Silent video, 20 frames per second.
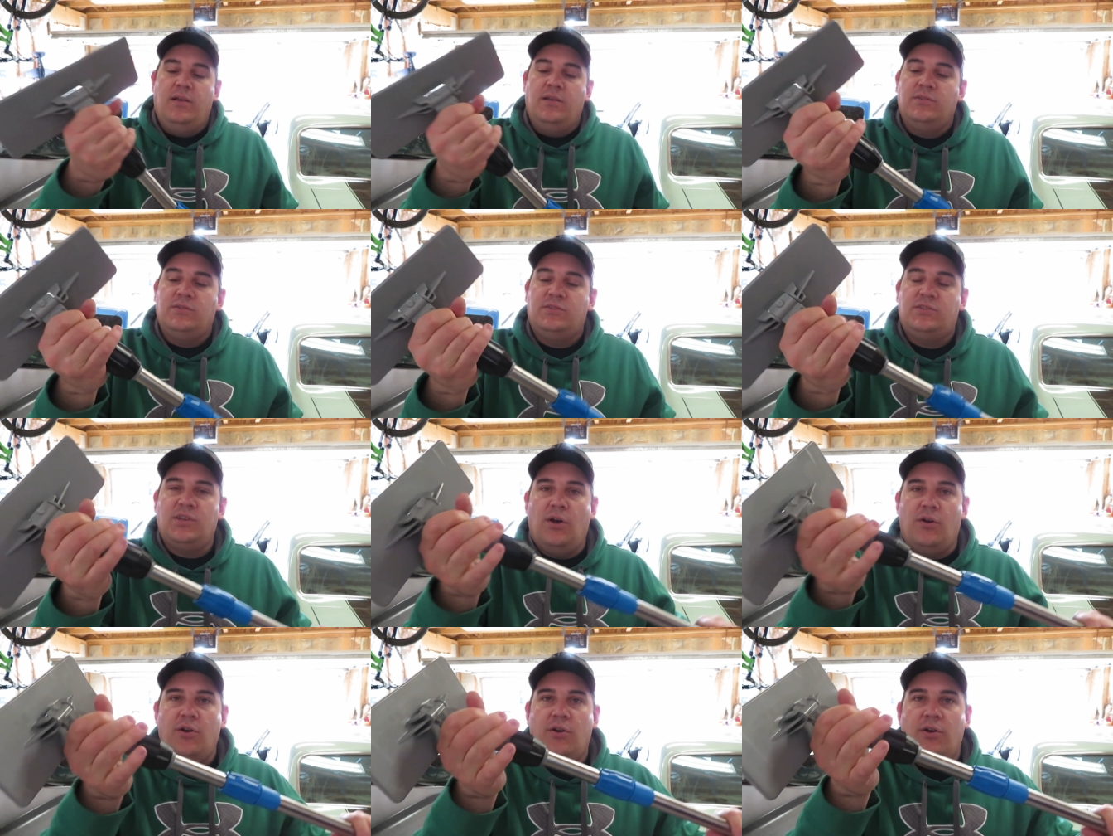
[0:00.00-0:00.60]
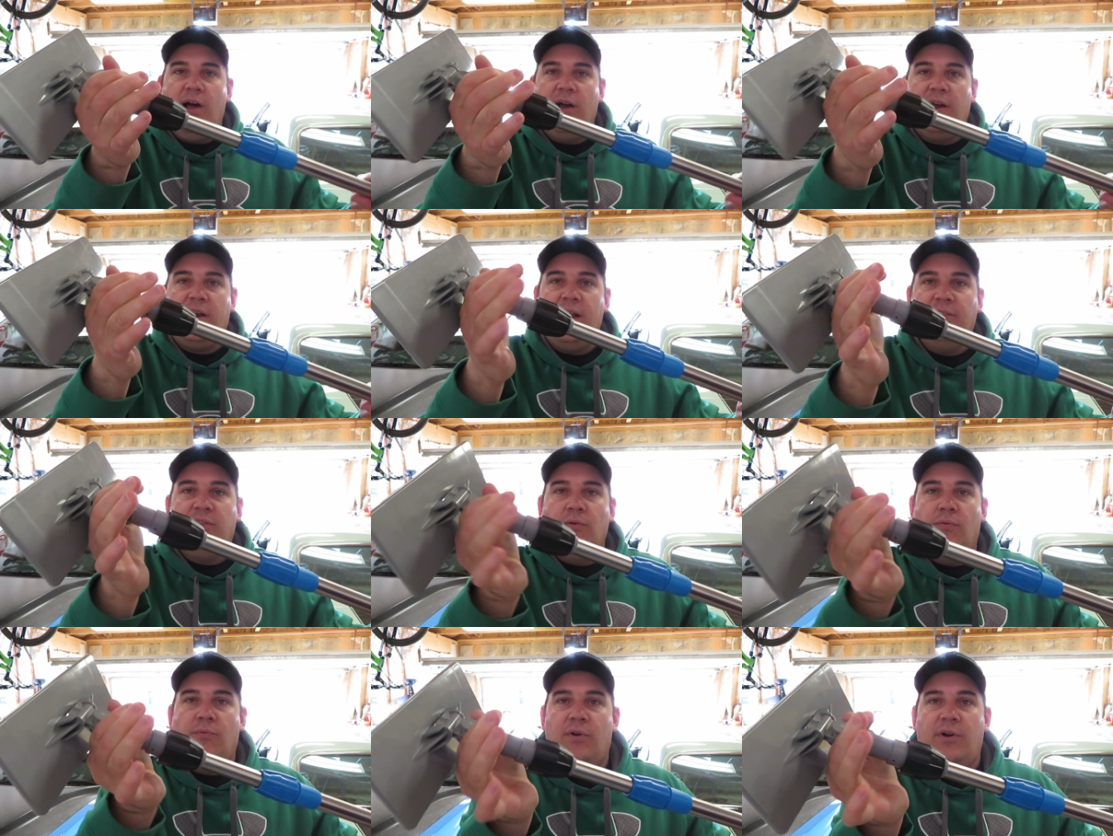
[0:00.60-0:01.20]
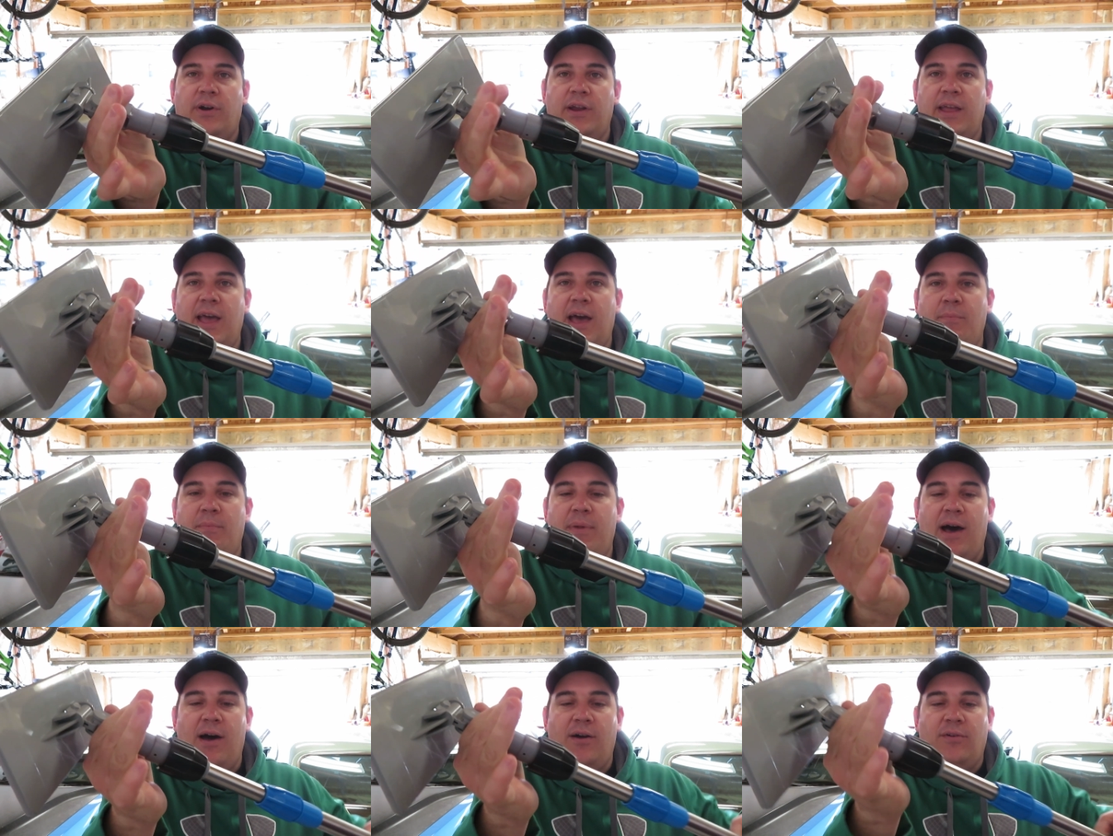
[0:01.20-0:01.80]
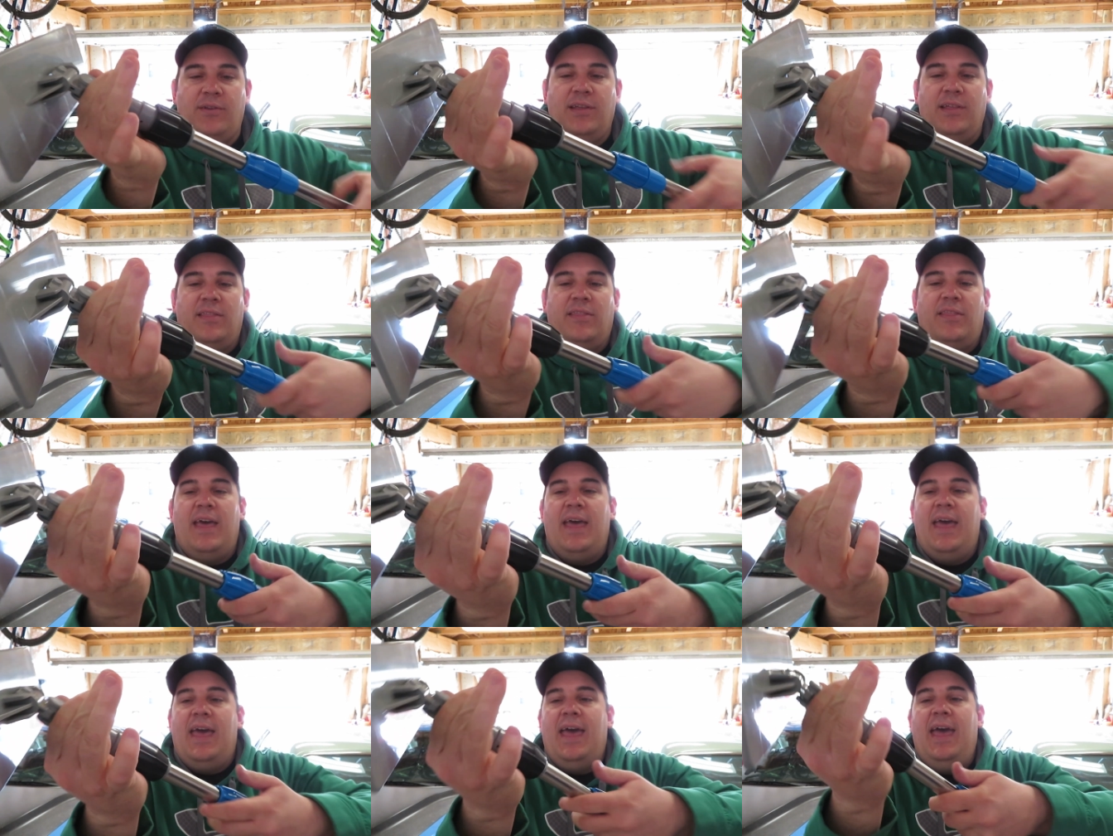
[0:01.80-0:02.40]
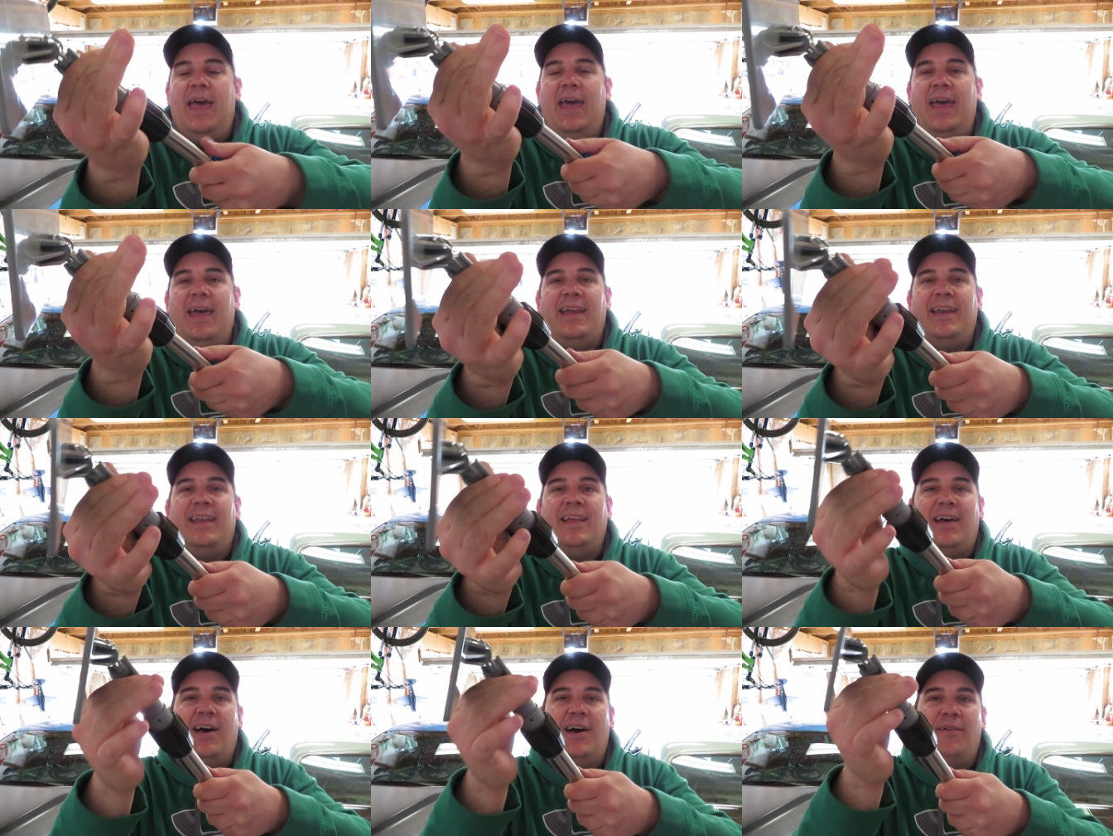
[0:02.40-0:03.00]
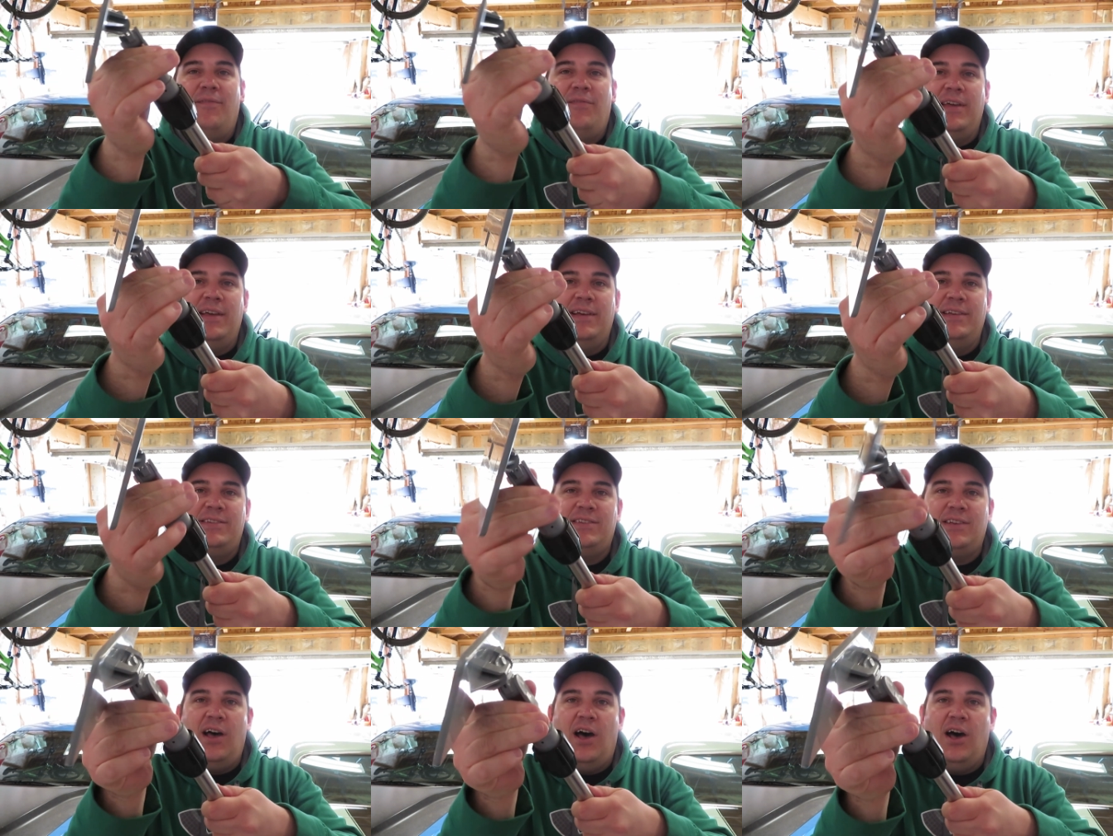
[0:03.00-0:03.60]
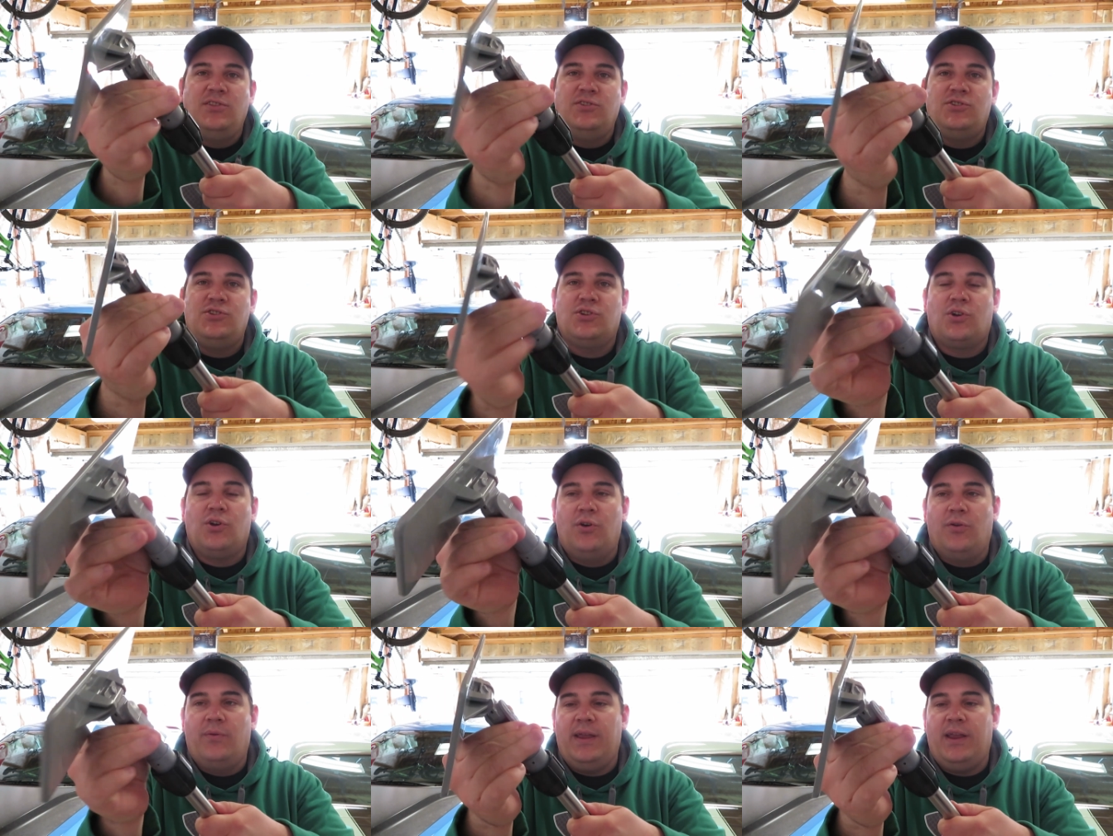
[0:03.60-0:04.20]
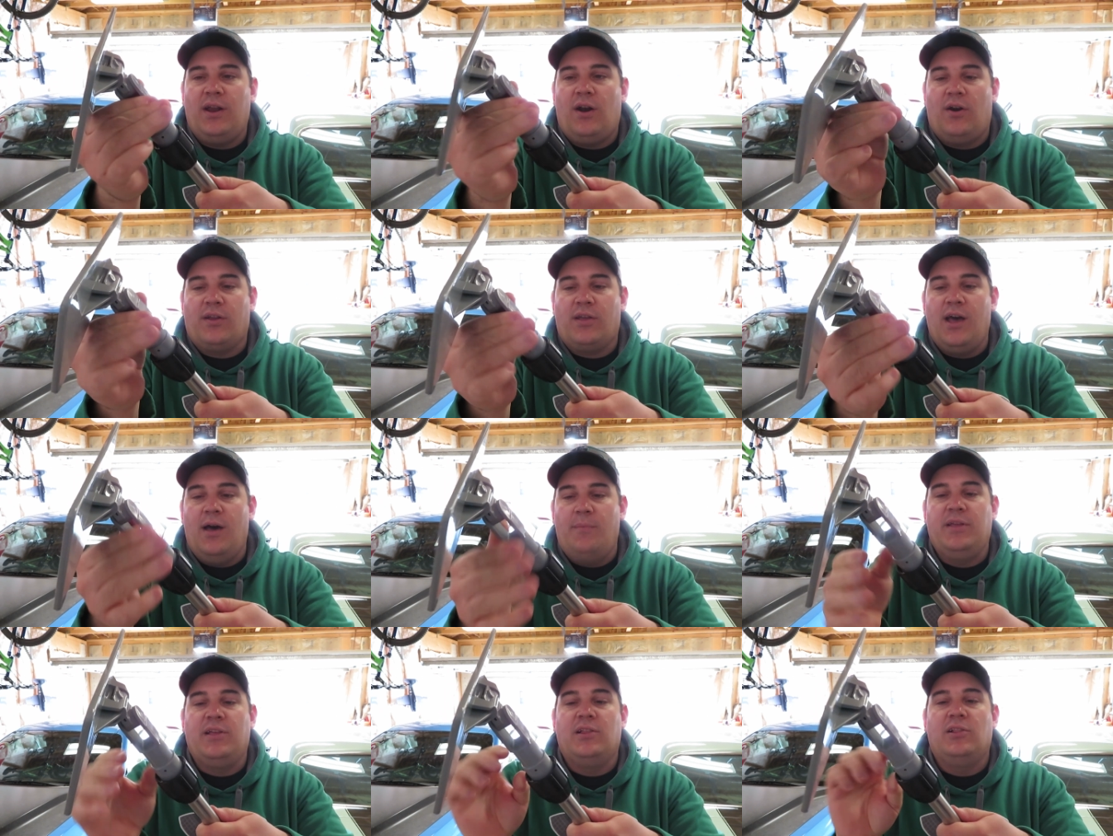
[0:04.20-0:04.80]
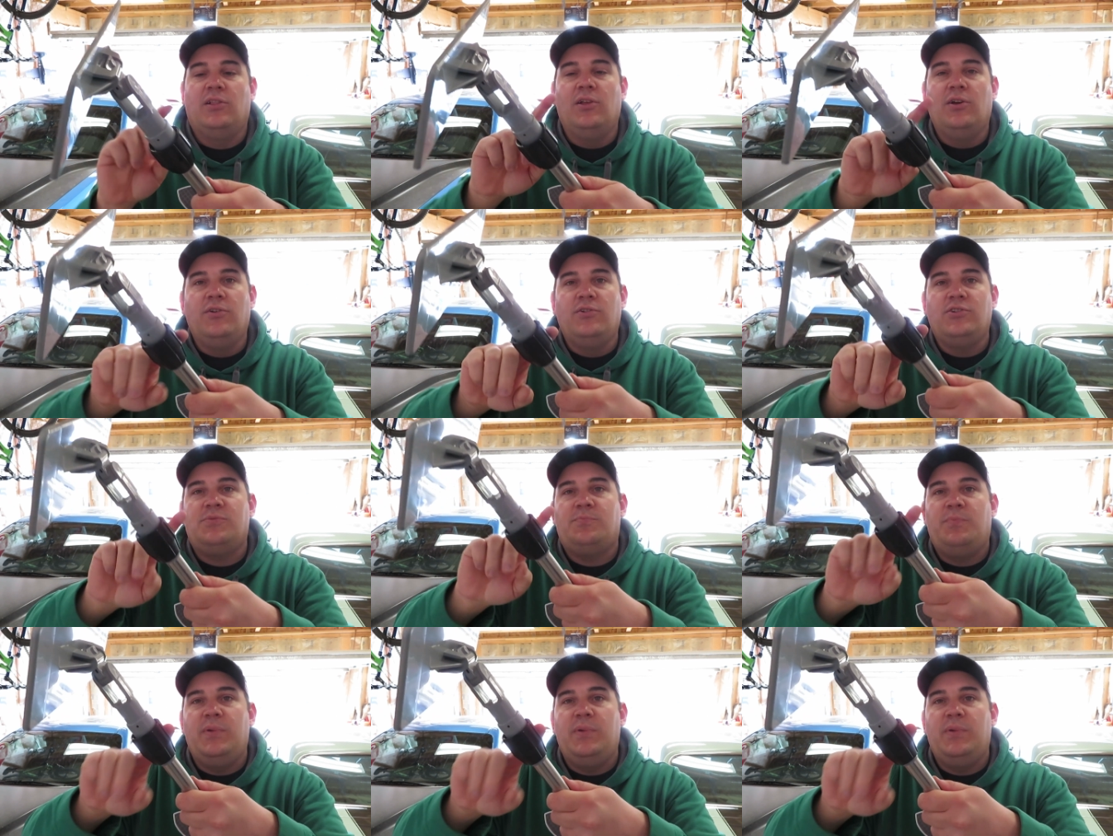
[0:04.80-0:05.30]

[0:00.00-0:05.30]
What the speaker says: So you're not going to have to worry about the head of this unscrewing or coming loose